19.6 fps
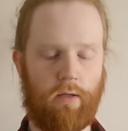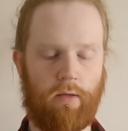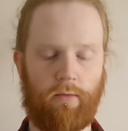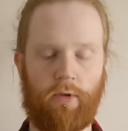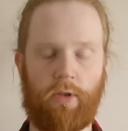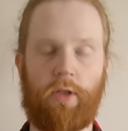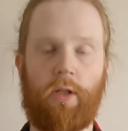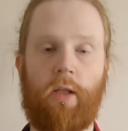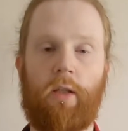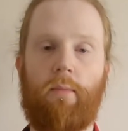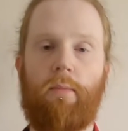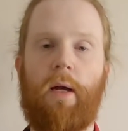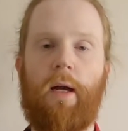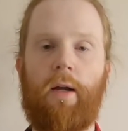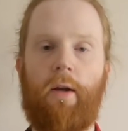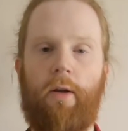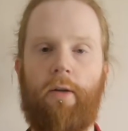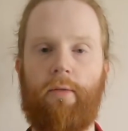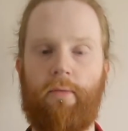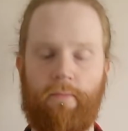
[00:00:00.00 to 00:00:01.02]
just take the
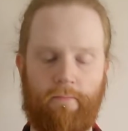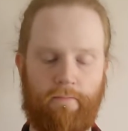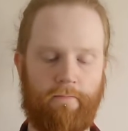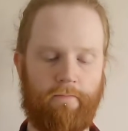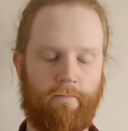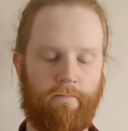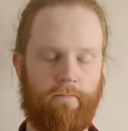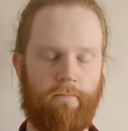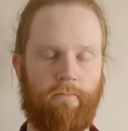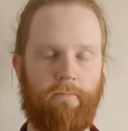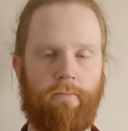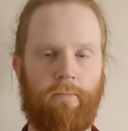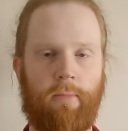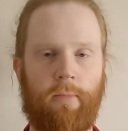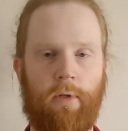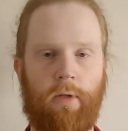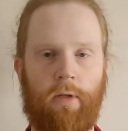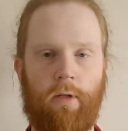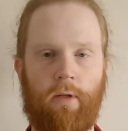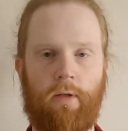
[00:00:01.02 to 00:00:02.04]
mag out,
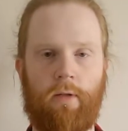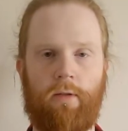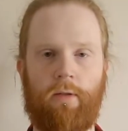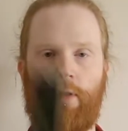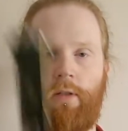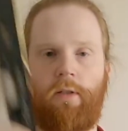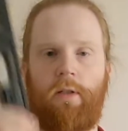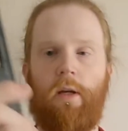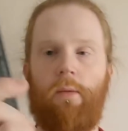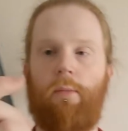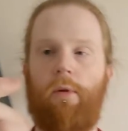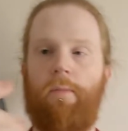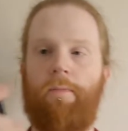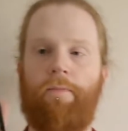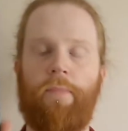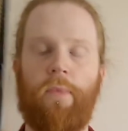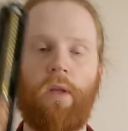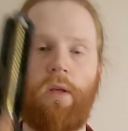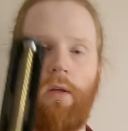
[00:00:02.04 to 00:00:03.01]
assemble,